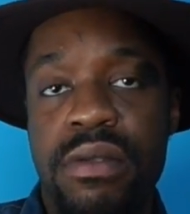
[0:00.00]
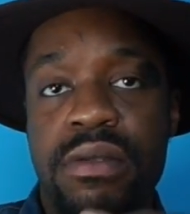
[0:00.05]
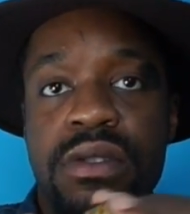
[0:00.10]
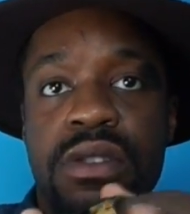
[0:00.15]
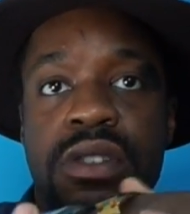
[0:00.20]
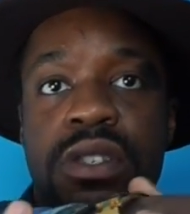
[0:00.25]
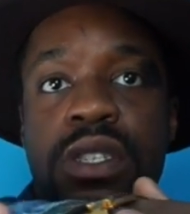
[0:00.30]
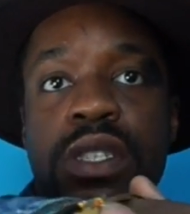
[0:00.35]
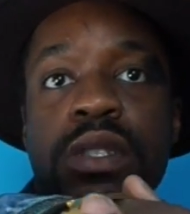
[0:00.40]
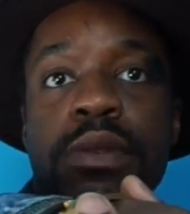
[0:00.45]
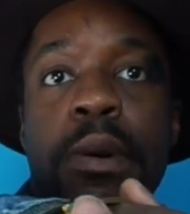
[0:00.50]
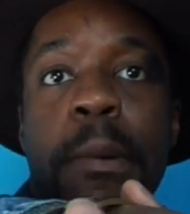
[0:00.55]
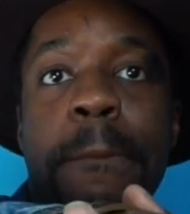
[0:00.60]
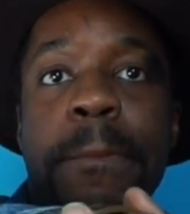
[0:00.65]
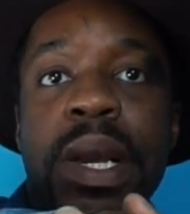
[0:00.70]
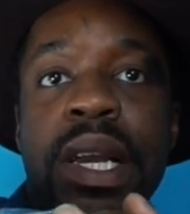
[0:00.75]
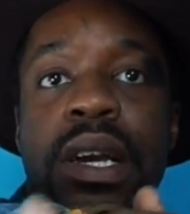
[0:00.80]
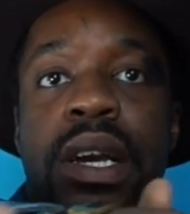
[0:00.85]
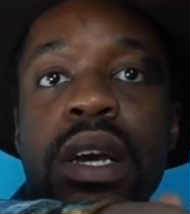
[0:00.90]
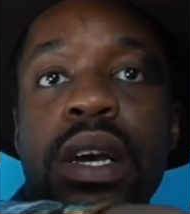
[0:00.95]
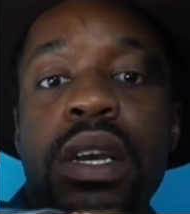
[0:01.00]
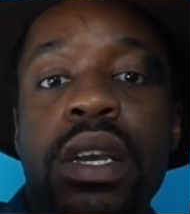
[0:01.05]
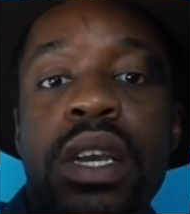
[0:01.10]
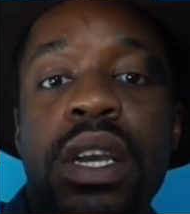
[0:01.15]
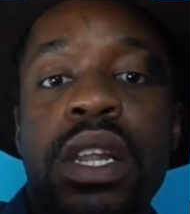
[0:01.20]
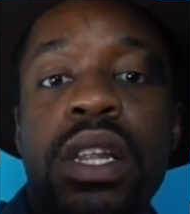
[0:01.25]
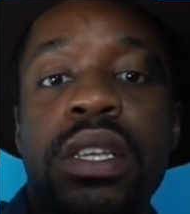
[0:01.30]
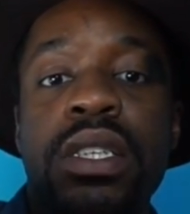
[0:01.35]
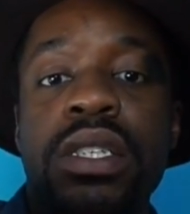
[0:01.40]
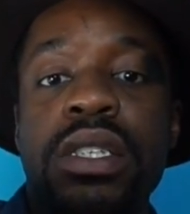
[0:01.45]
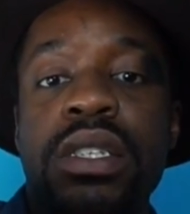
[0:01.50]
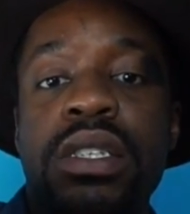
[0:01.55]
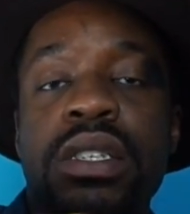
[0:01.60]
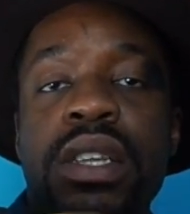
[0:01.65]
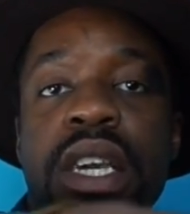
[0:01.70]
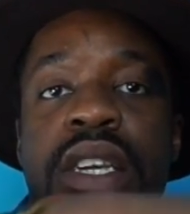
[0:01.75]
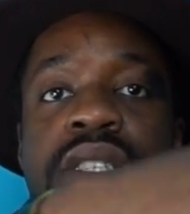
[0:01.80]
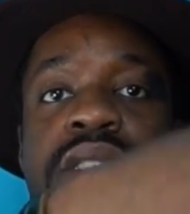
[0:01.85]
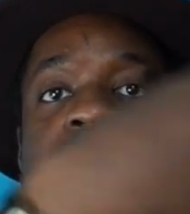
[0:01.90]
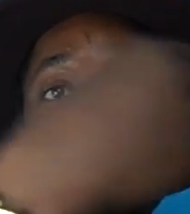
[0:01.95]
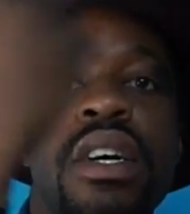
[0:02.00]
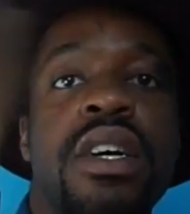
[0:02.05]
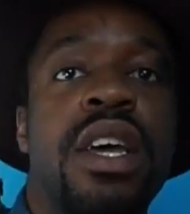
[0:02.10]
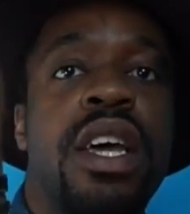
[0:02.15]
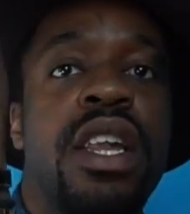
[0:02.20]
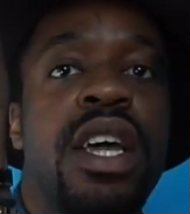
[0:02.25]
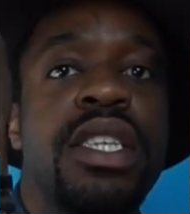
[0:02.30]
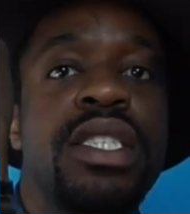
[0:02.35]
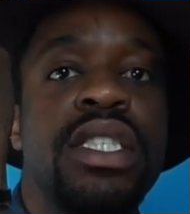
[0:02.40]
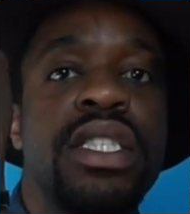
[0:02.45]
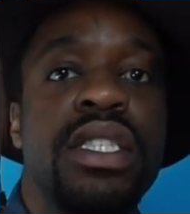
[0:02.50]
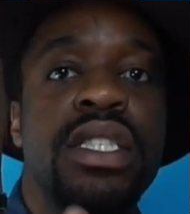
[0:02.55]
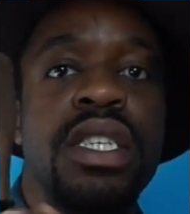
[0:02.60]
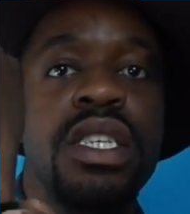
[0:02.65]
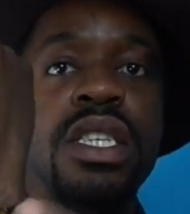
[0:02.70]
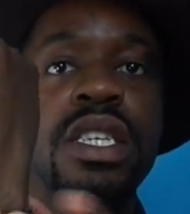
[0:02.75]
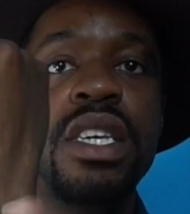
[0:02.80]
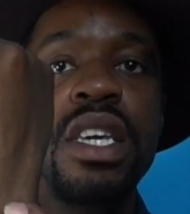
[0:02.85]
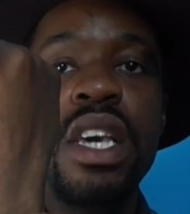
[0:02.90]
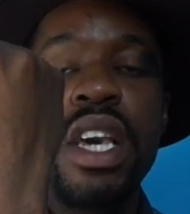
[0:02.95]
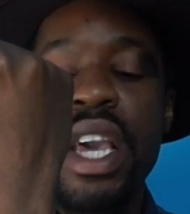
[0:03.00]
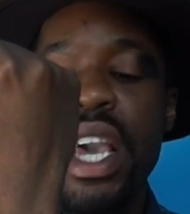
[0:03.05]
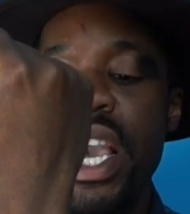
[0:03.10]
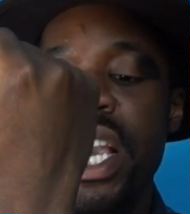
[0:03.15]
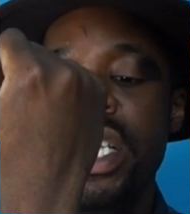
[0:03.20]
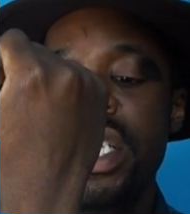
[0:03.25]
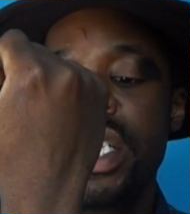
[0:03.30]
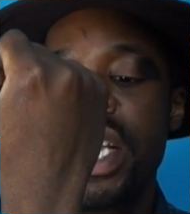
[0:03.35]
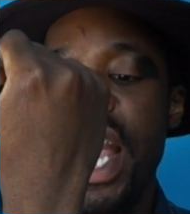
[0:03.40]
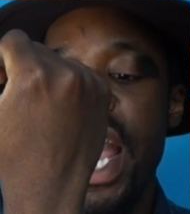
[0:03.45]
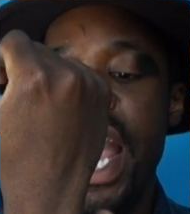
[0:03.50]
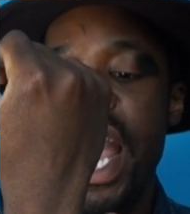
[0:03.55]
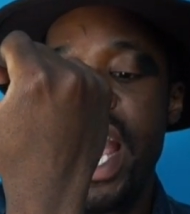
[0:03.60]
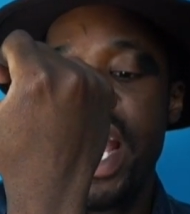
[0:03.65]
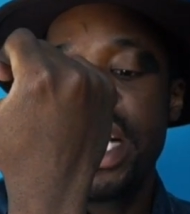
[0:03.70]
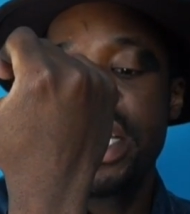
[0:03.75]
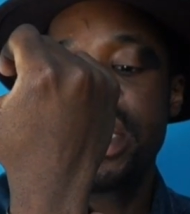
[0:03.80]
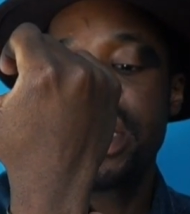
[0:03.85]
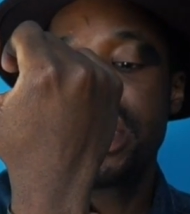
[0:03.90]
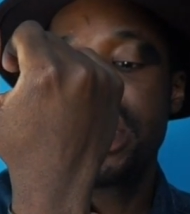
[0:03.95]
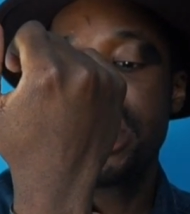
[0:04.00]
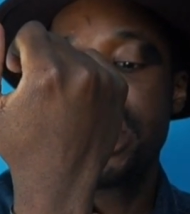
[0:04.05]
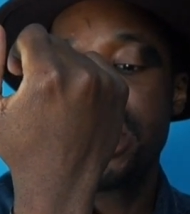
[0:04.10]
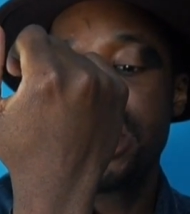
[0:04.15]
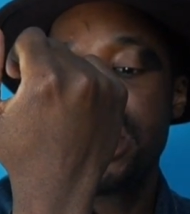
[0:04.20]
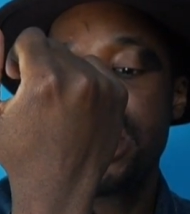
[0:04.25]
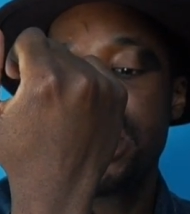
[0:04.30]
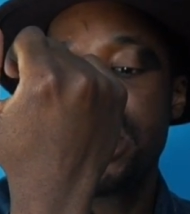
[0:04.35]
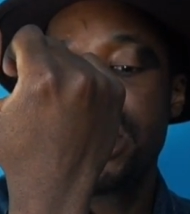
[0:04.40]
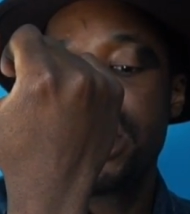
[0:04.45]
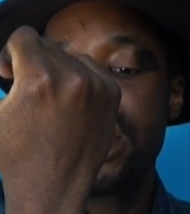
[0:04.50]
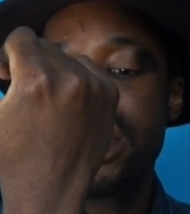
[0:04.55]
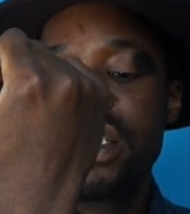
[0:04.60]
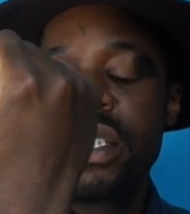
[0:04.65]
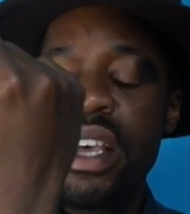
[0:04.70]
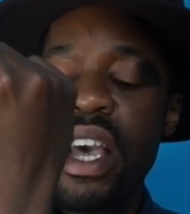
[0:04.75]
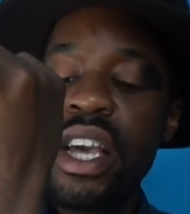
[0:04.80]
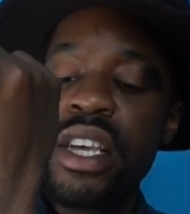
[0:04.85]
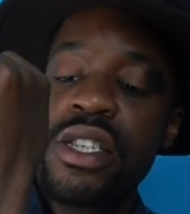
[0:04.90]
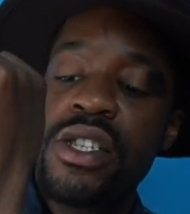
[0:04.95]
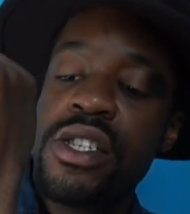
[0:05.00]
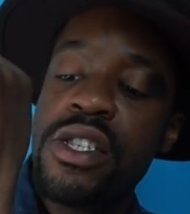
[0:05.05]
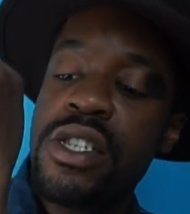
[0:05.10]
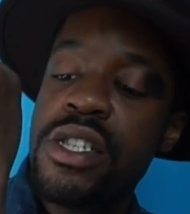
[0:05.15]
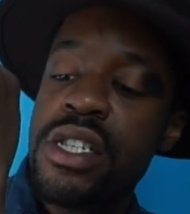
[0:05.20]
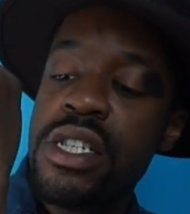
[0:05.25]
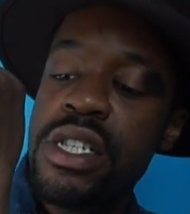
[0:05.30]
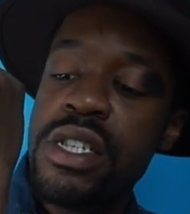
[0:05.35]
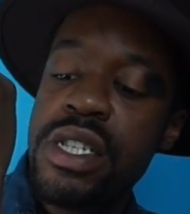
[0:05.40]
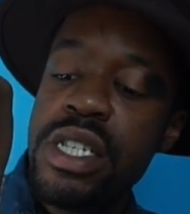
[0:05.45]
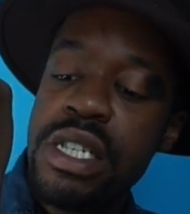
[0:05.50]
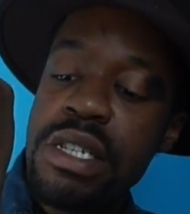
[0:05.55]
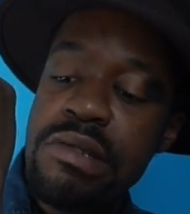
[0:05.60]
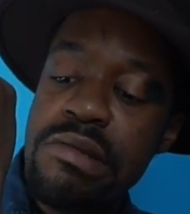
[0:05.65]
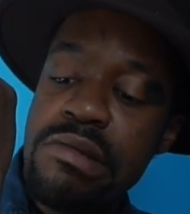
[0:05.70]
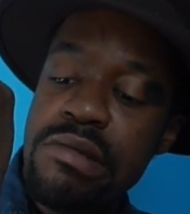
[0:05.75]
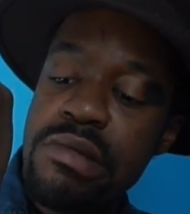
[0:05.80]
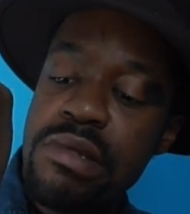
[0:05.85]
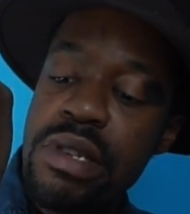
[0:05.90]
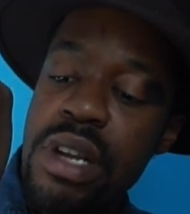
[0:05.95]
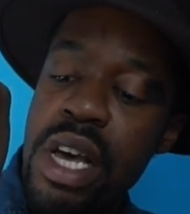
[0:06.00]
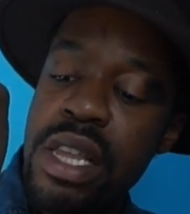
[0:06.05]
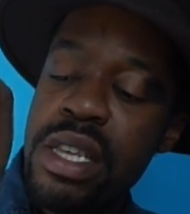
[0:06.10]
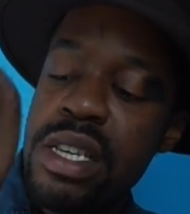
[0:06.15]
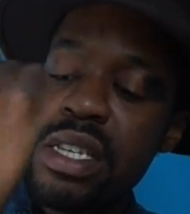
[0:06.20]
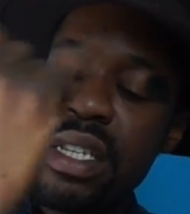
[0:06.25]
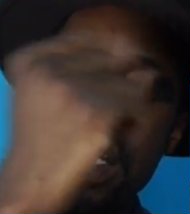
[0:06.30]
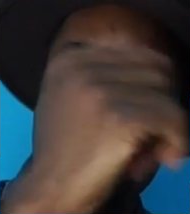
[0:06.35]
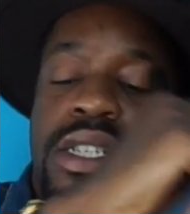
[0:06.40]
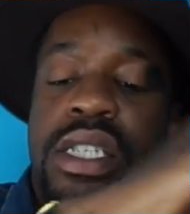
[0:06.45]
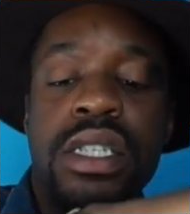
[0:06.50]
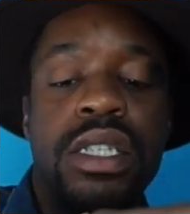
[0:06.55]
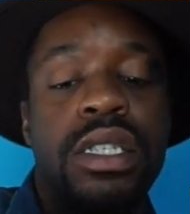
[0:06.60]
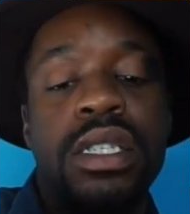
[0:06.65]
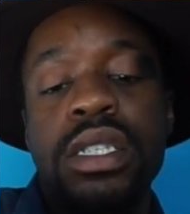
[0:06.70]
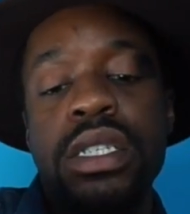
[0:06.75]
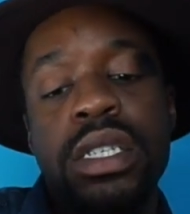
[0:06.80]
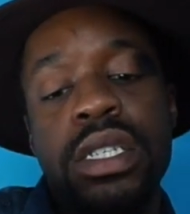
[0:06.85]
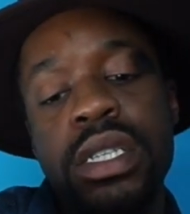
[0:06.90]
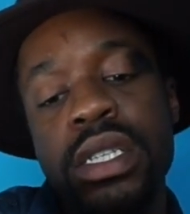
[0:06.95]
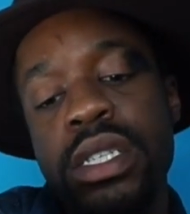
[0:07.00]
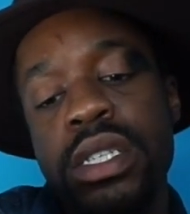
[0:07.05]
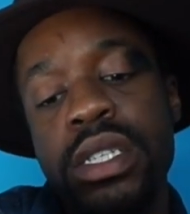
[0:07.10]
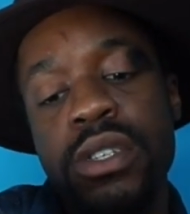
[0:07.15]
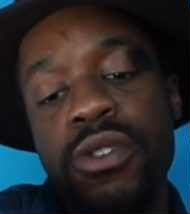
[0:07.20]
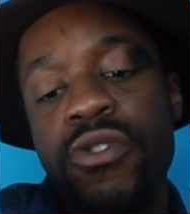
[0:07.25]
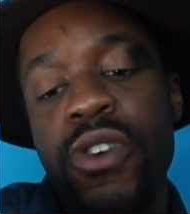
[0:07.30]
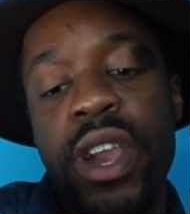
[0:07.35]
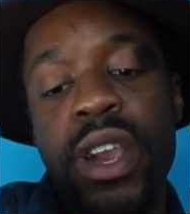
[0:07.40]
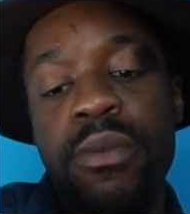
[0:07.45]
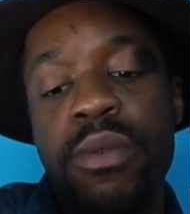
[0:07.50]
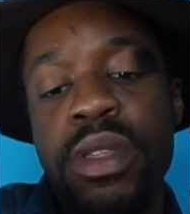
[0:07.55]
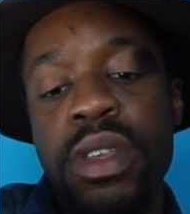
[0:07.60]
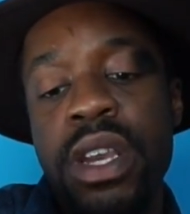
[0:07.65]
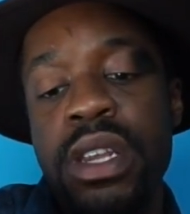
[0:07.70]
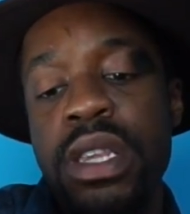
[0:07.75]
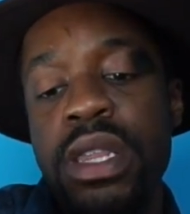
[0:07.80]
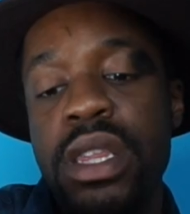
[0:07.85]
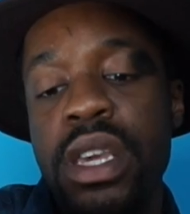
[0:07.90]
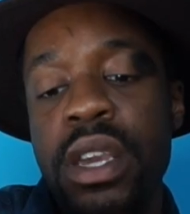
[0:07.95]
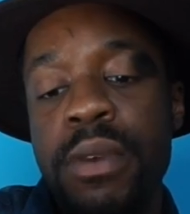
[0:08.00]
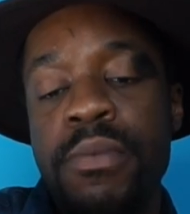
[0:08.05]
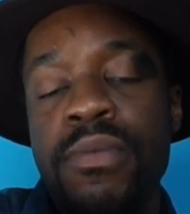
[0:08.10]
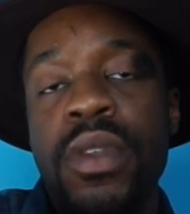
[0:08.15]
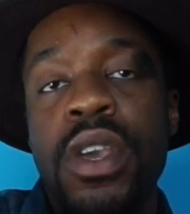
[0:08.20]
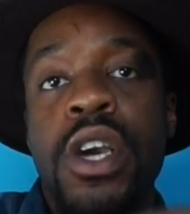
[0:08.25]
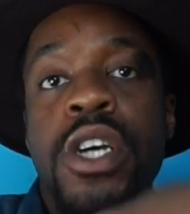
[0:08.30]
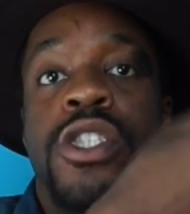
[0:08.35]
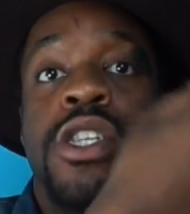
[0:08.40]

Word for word: And you just, and it just stays on. And I just think it just adds texture and I think I just think it looks great with anything.